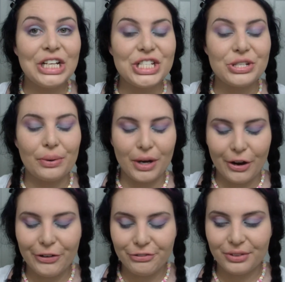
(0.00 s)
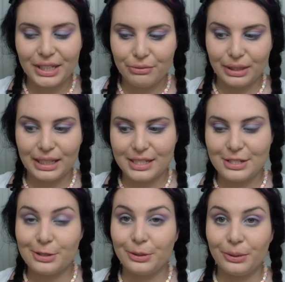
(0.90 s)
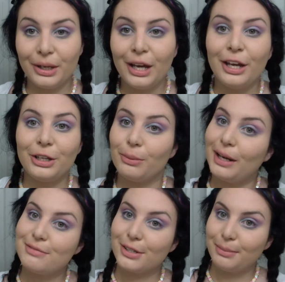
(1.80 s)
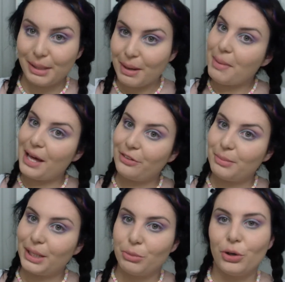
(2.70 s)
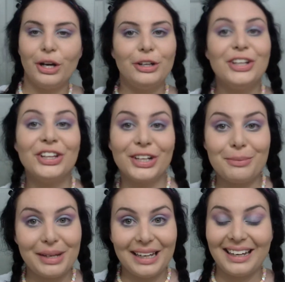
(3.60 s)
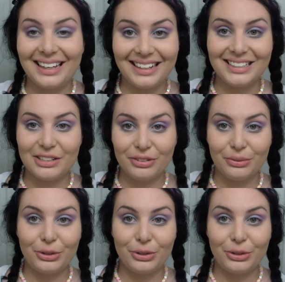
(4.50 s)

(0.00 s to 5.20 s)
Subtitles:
so hopefully really soon you won't have to look at me in my bathroom anymore. You can look at me in a different